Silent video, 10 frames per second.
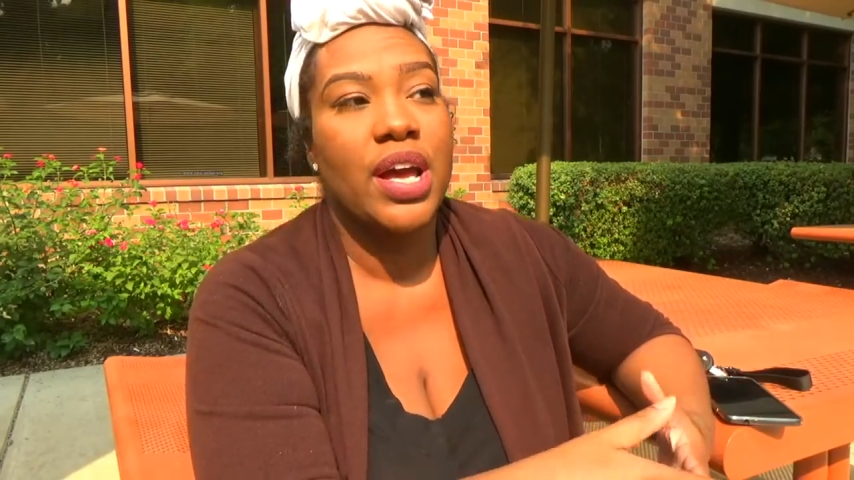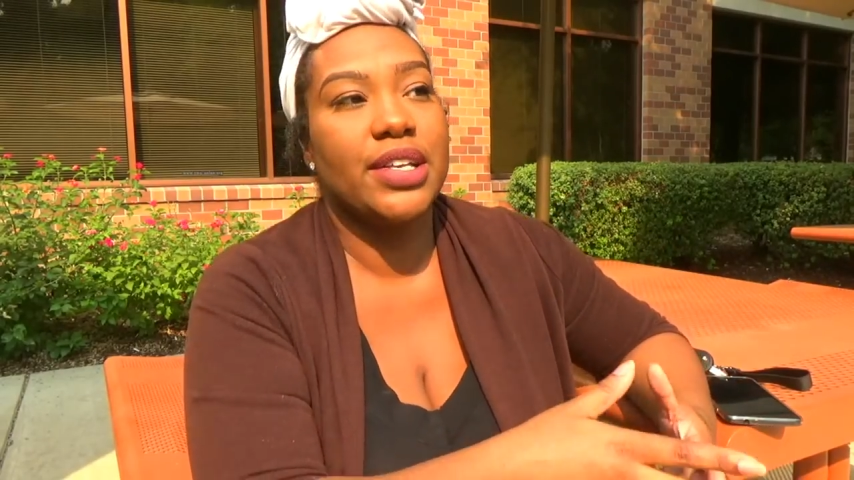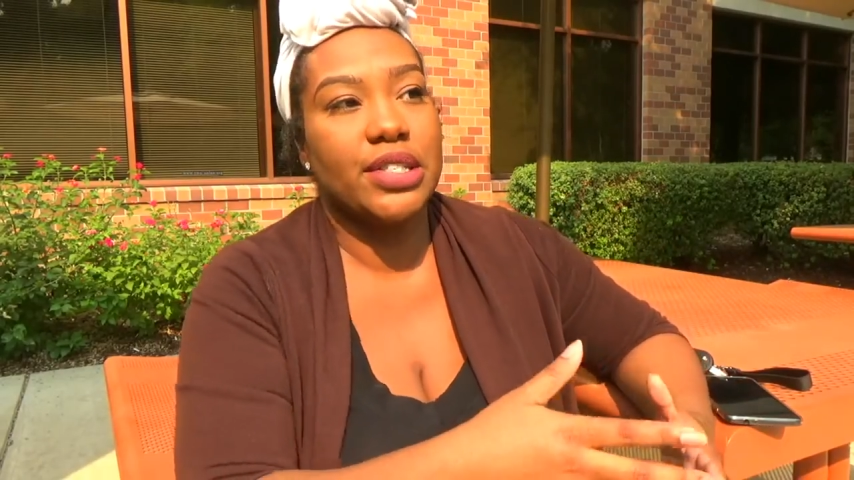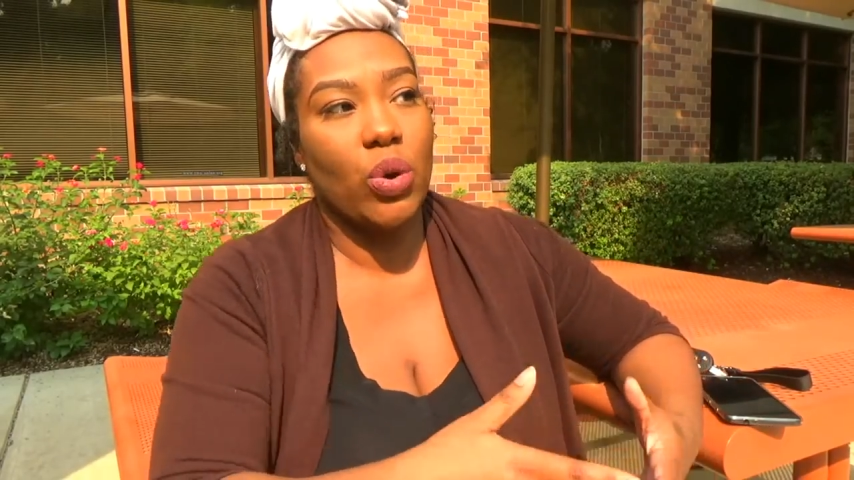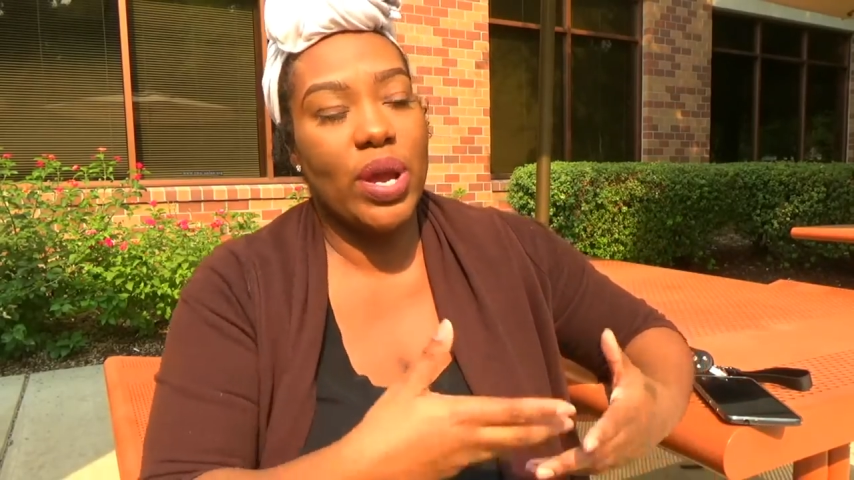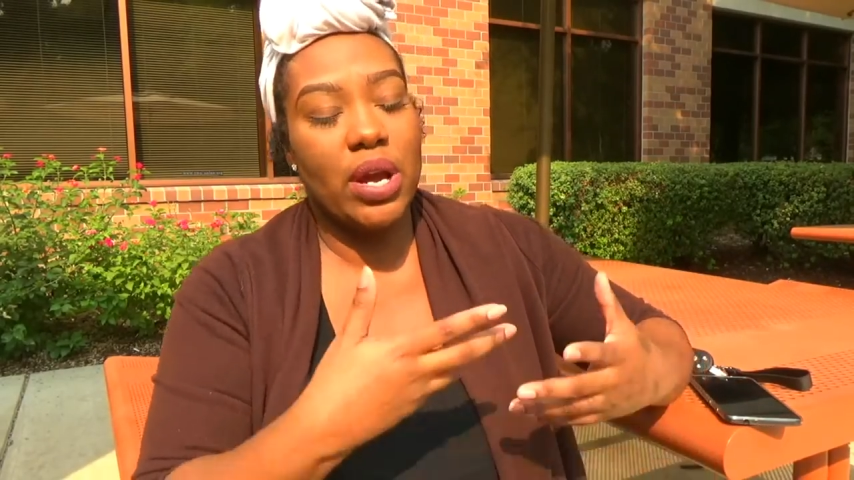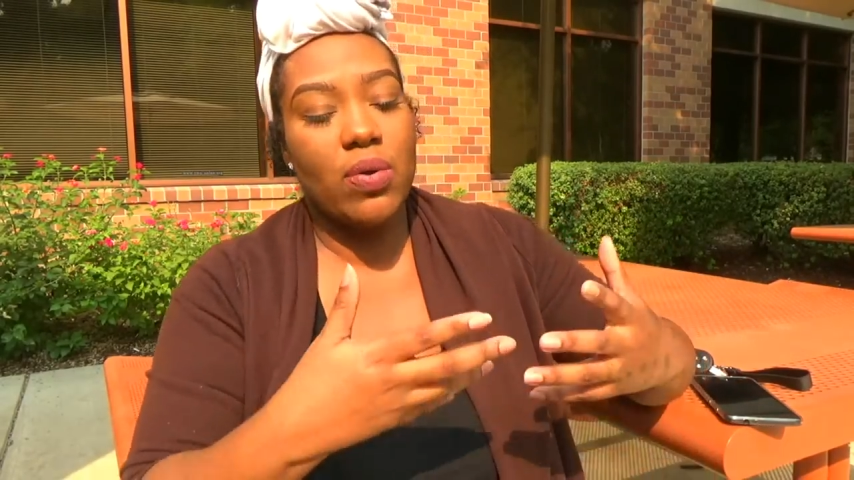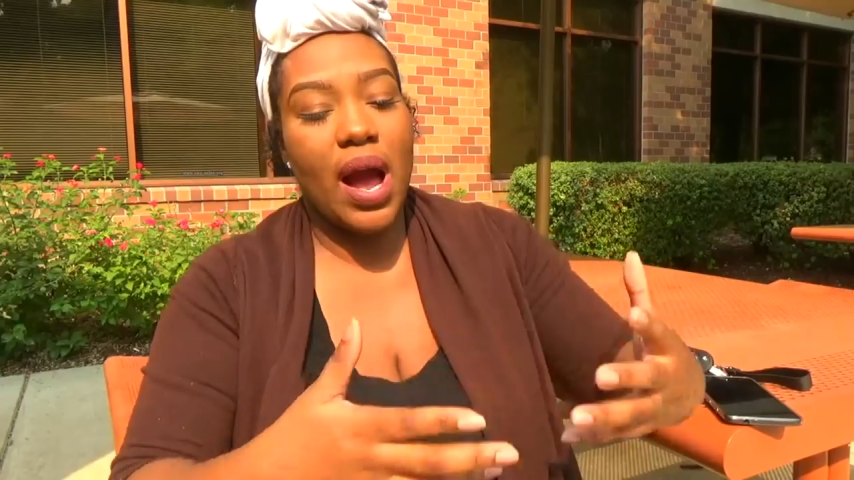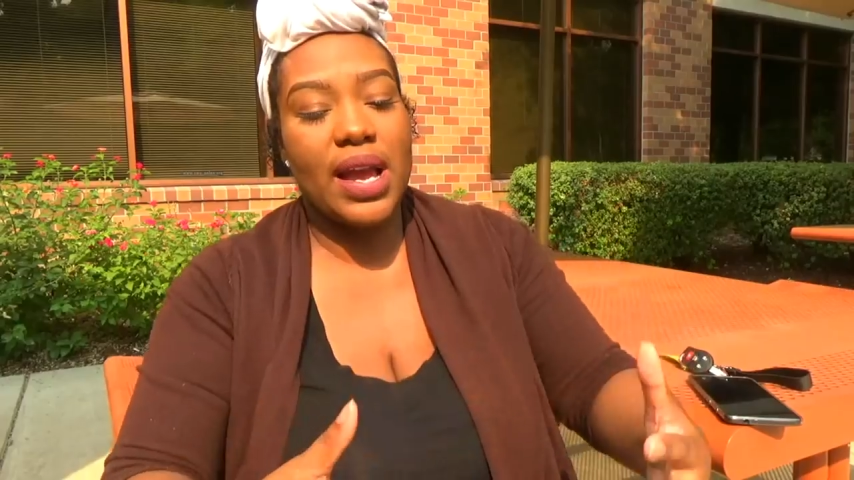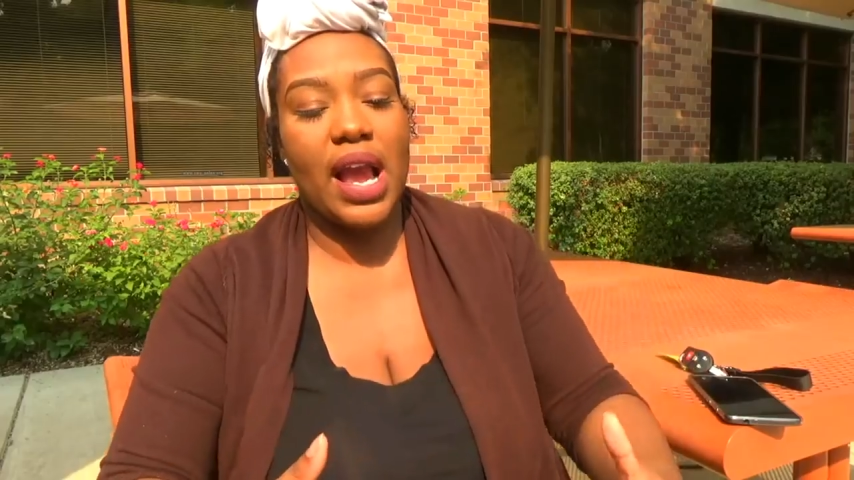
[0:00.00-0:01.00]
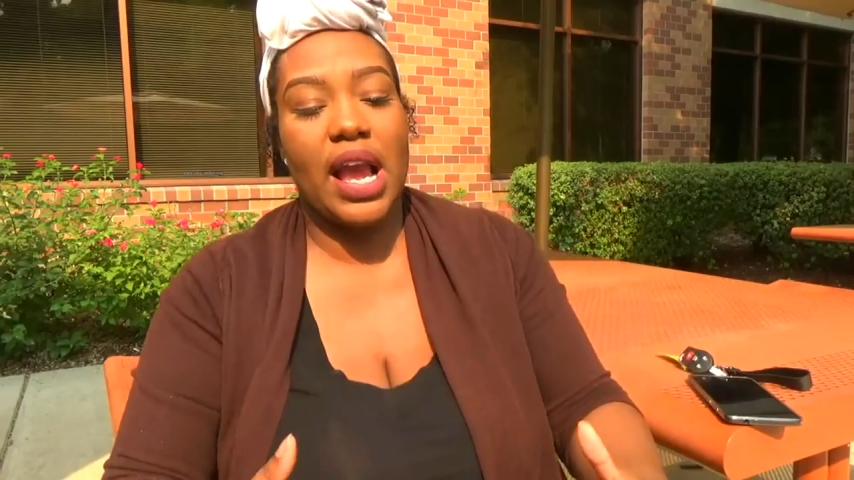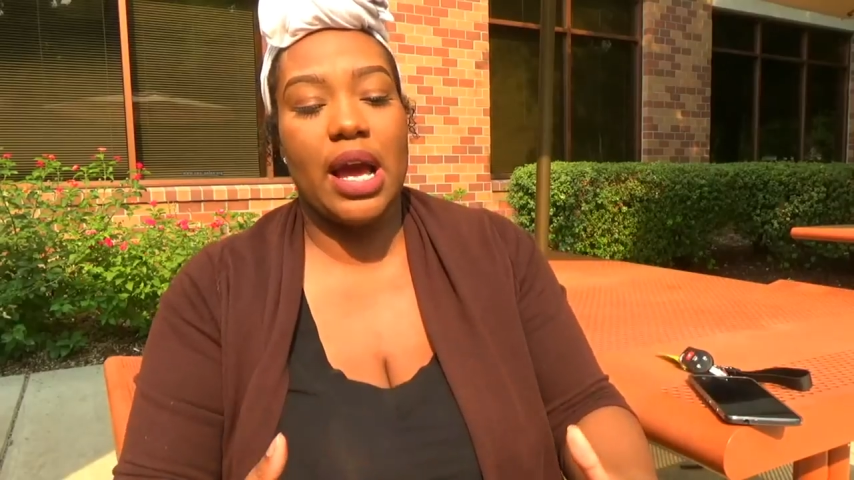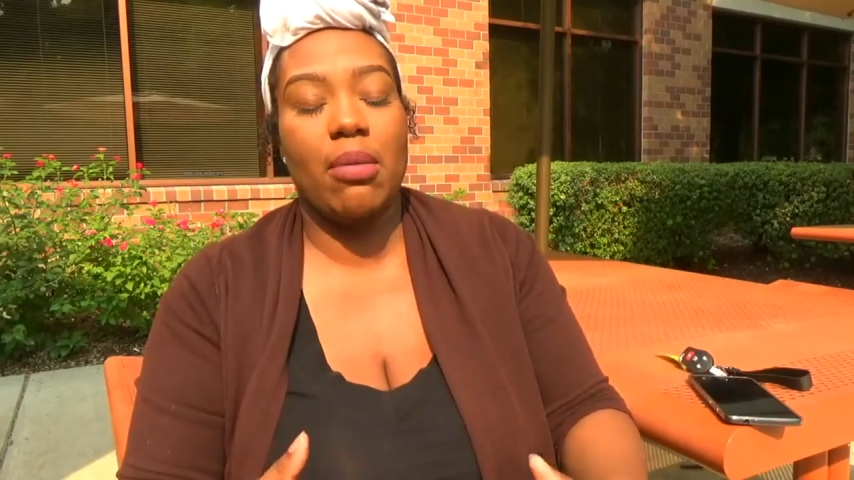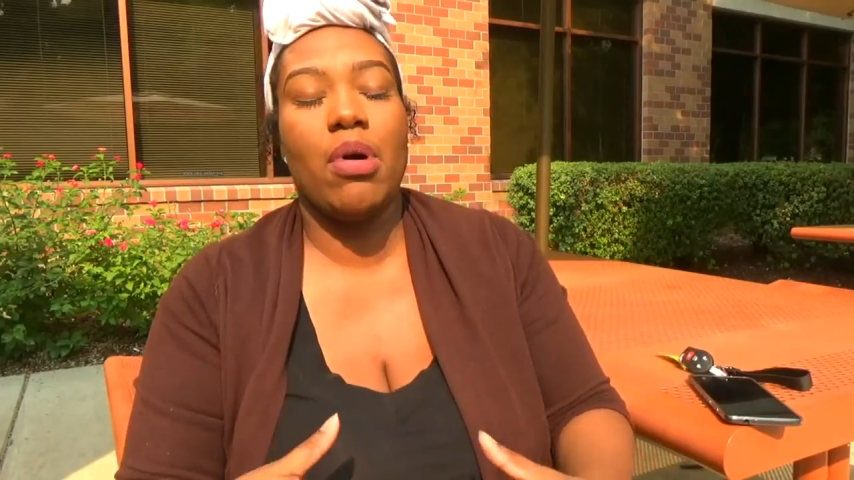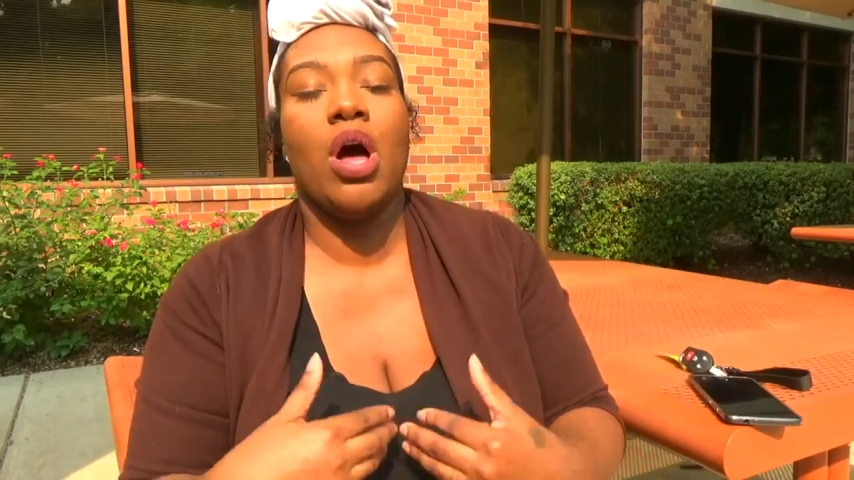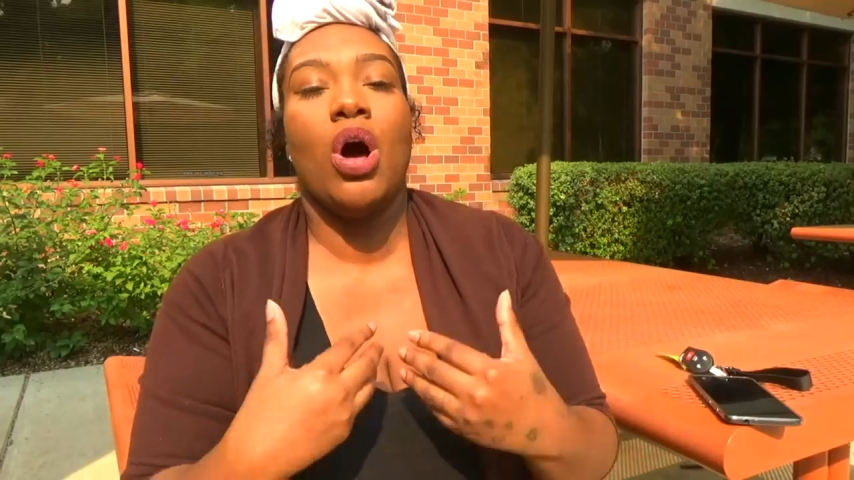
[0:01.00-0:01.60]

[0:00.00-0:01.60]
And so here I am